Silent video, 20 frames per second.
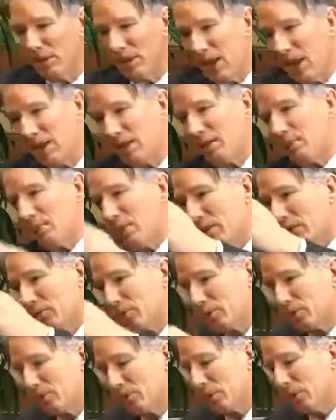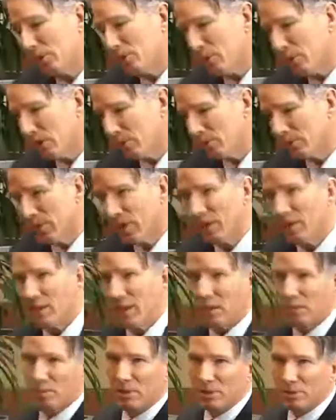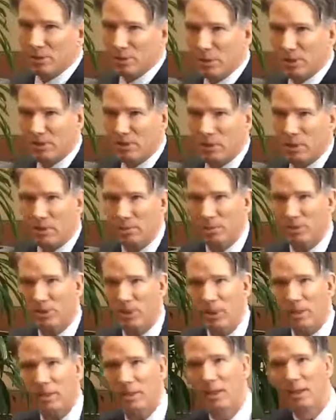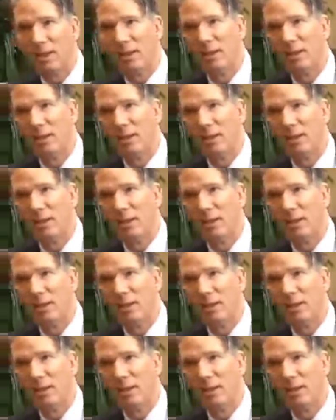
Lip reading: the acupuncturists would get 20%, and the MDs would get 20%.